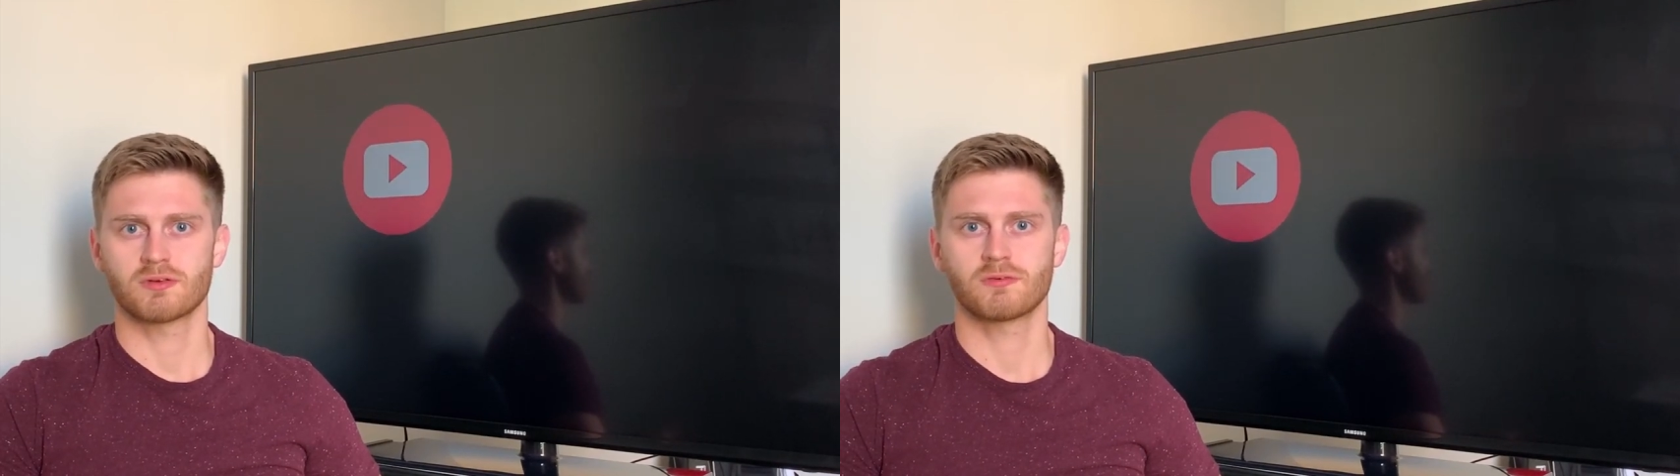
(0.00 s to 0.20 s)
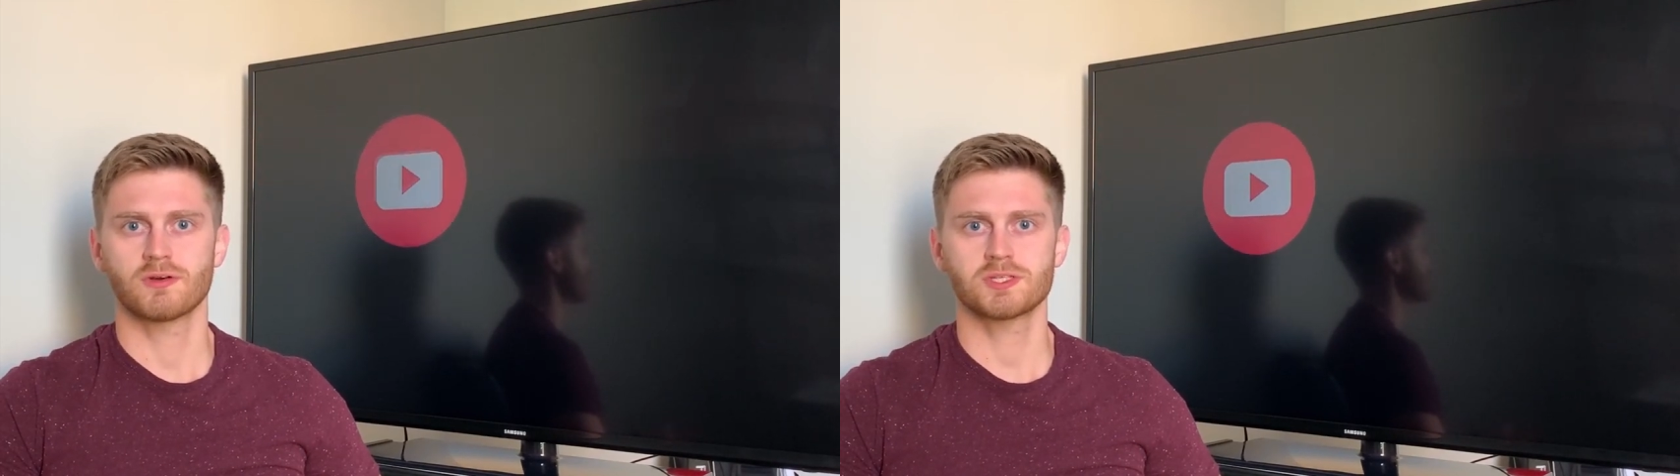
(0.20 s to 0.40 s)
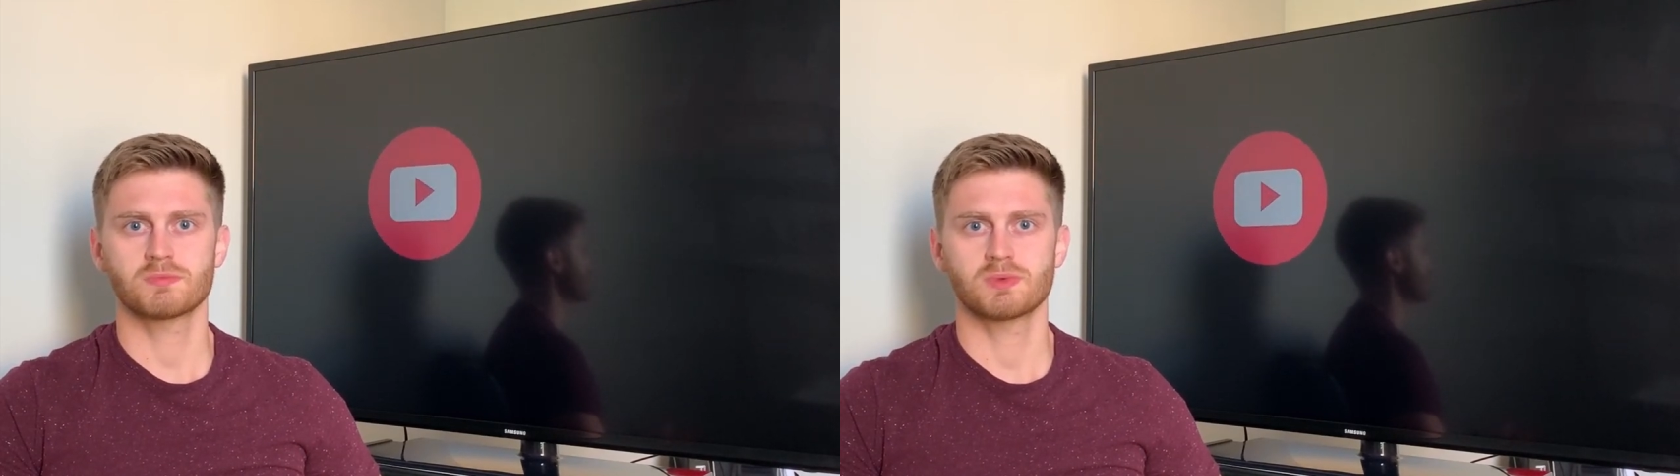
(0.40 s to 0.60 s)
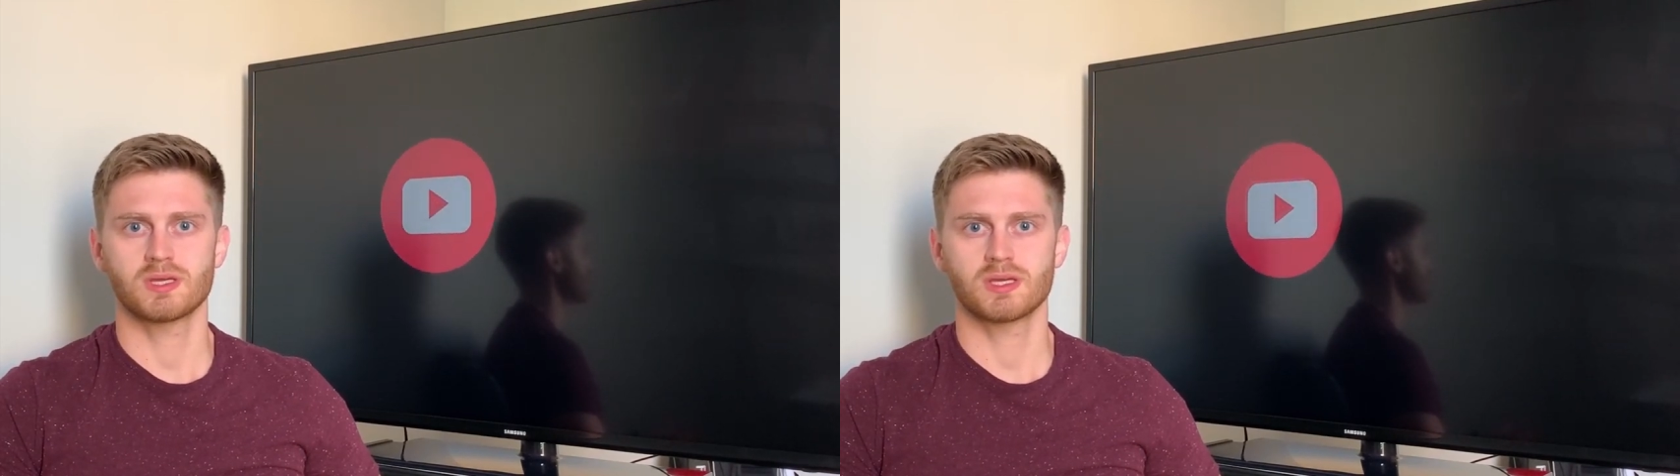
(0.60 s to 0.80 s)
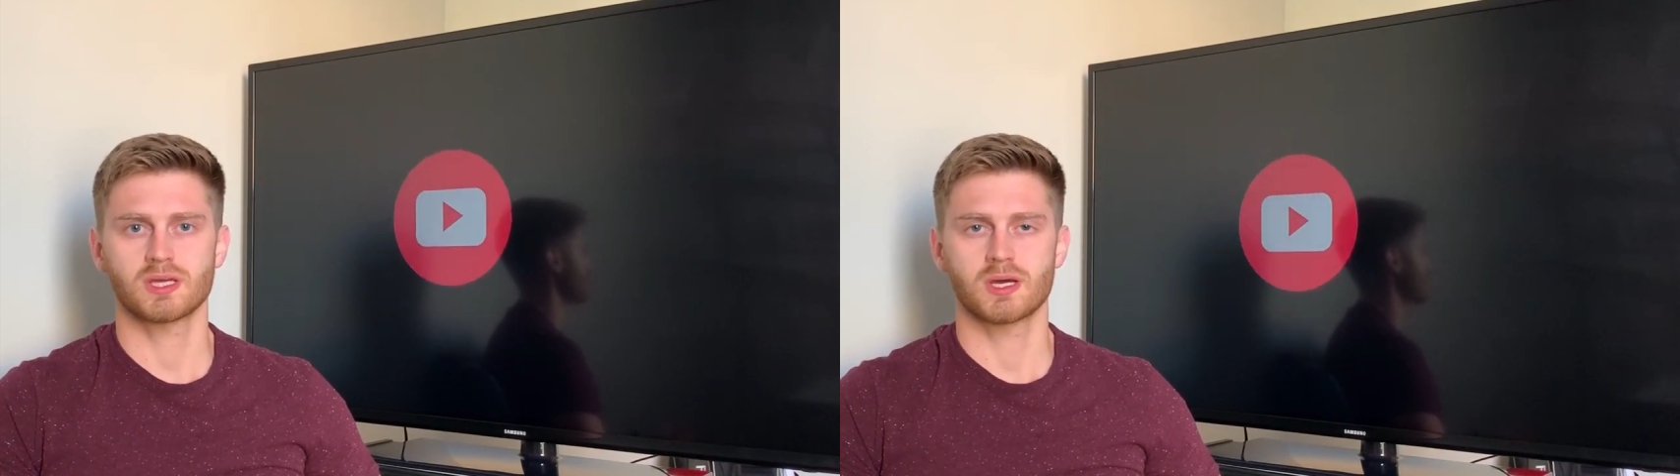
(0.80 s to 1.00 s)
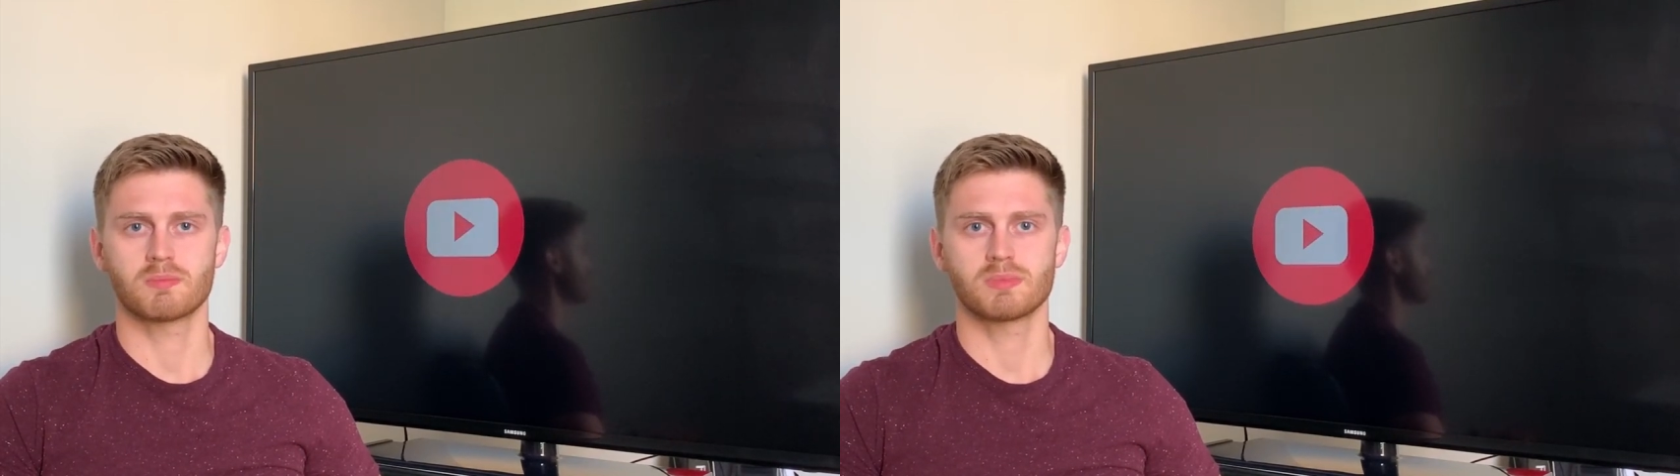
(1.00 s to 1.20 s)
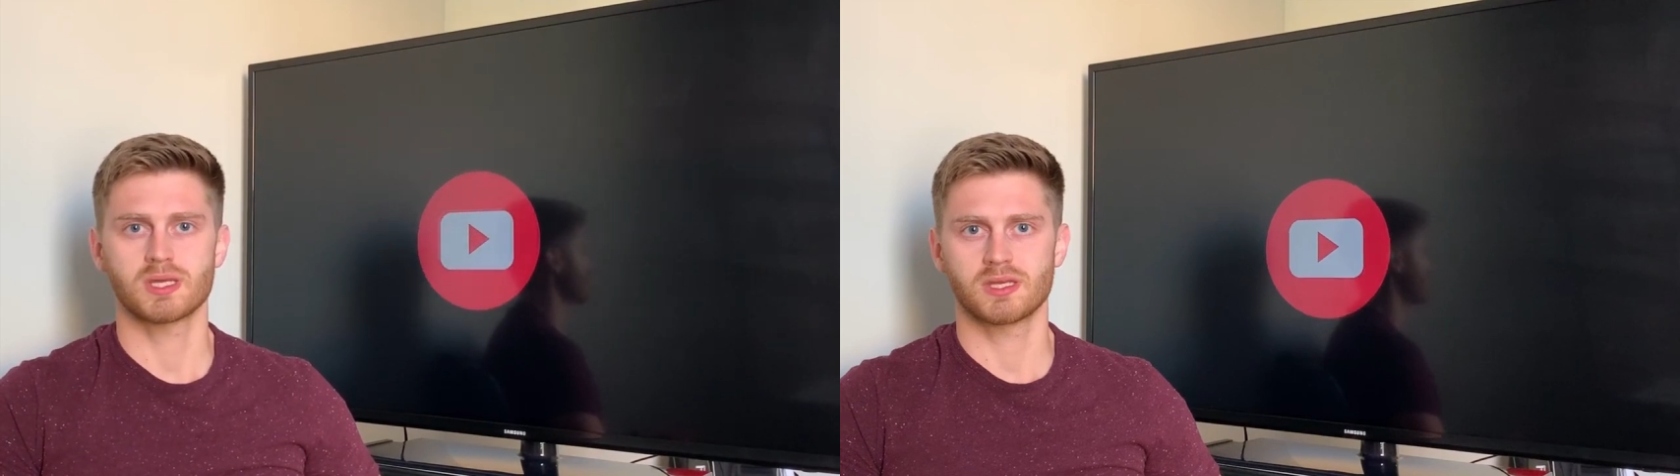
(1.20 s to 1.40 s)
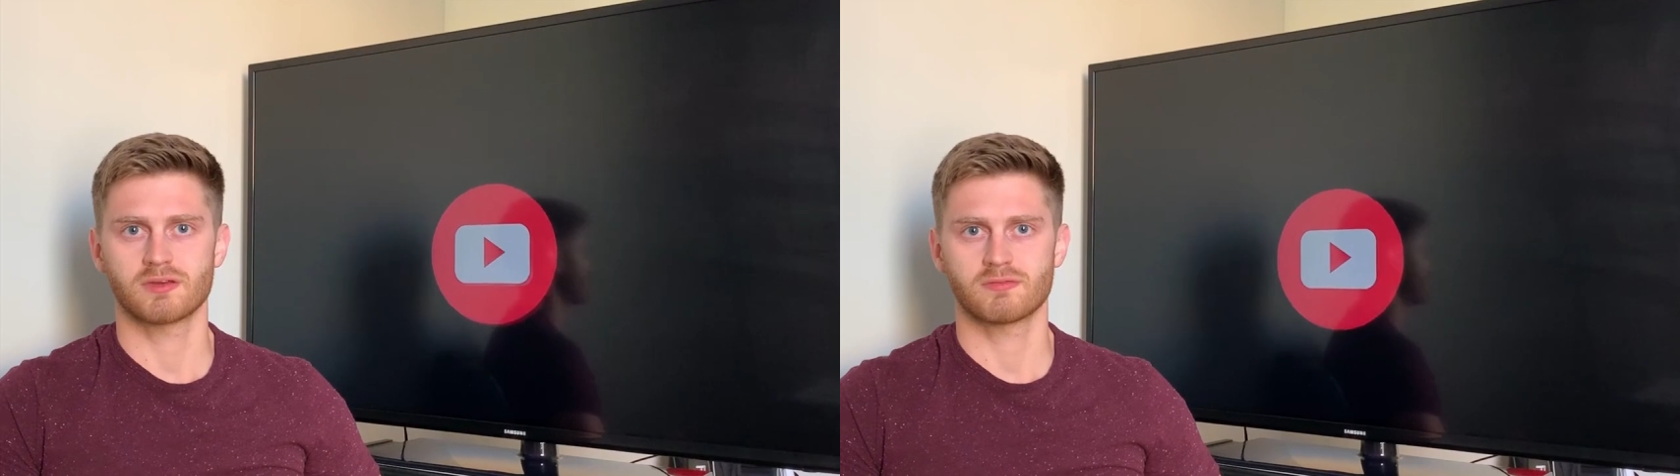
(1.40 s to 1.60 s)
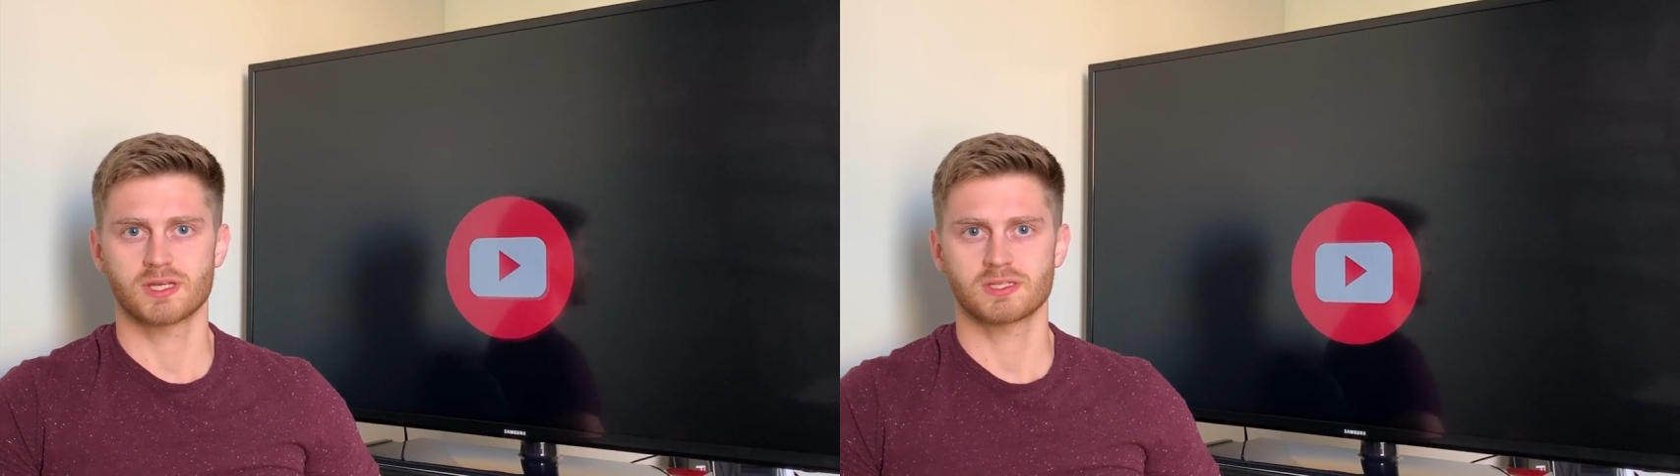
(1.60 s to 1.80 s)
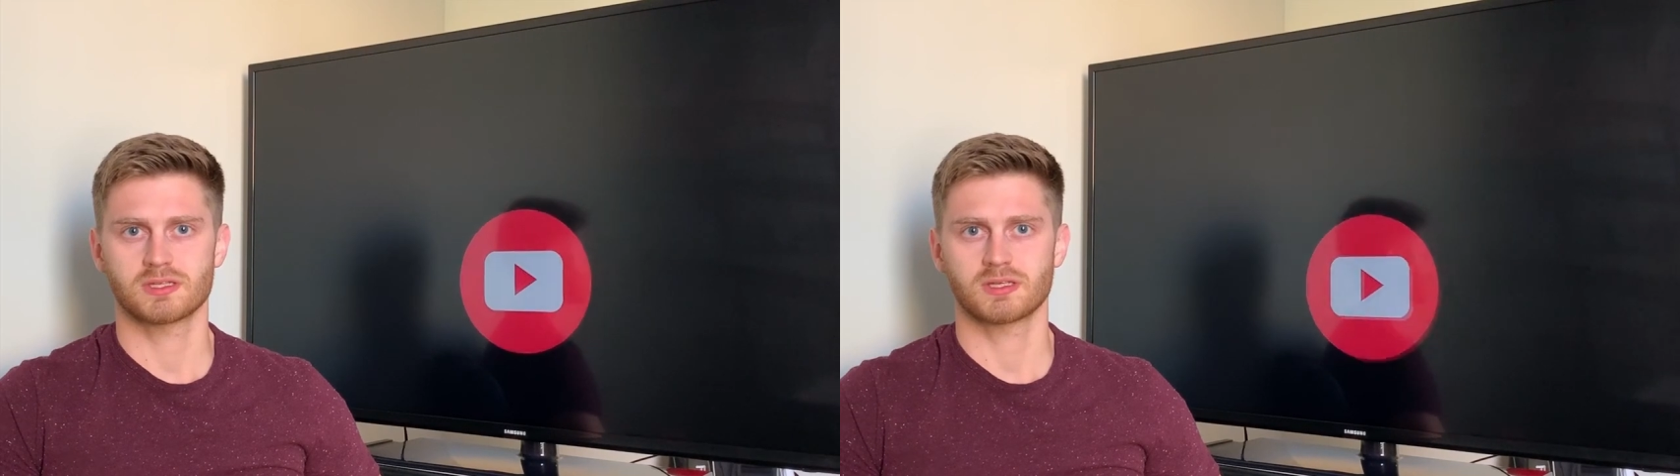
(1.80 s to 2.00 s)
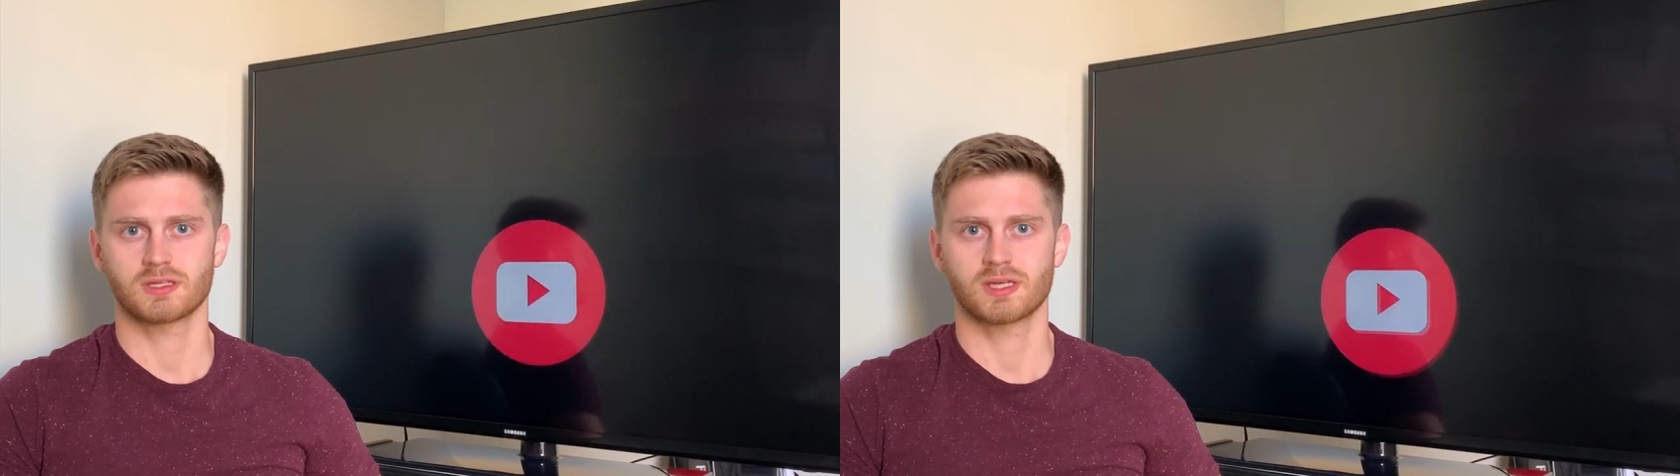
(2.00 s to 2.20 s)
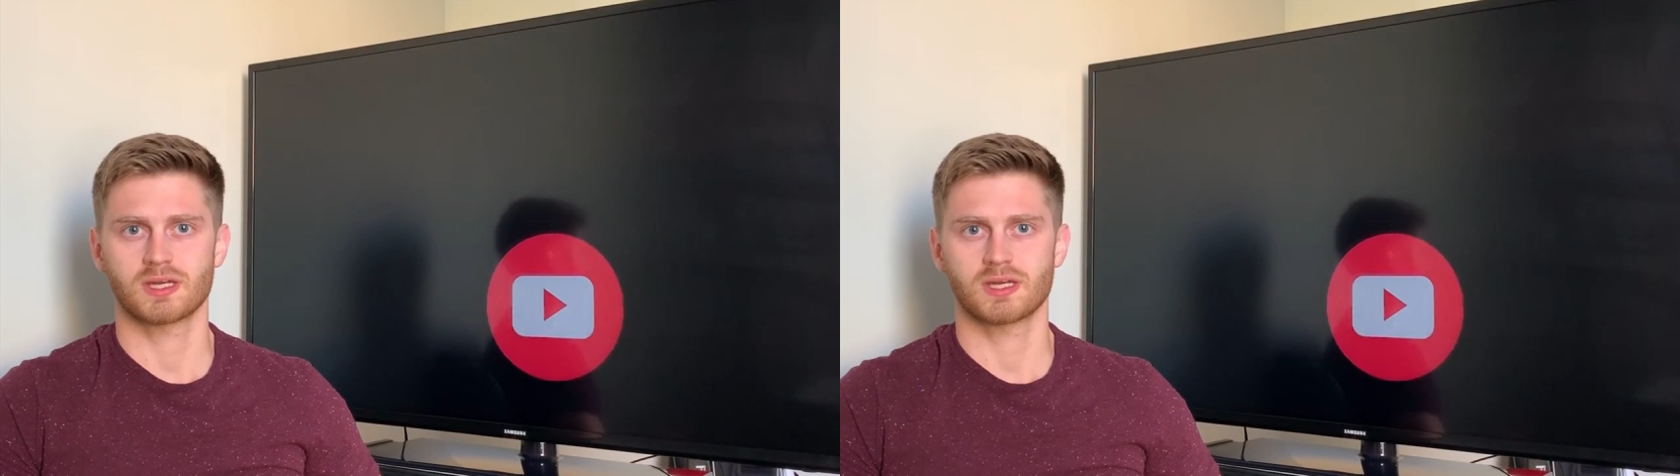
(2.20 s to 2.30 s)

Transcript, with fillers: The first being immediate vesting,